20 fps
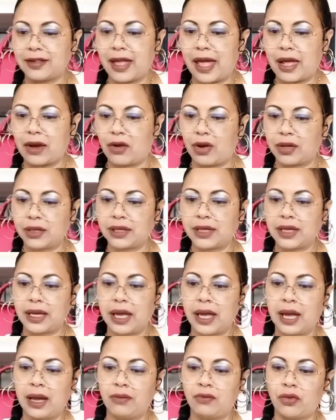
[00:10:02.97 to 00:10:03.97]
that on
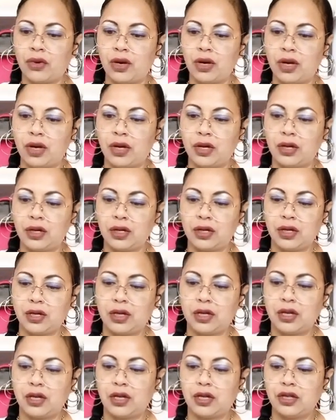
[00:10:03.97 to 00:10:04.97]
camera.
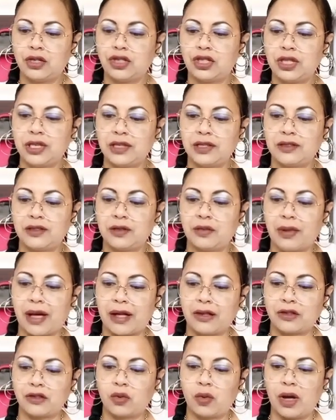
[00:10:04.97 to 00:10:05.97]
She is
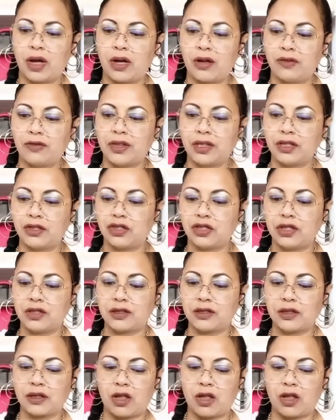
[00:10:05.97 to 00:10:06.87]
about 12 inches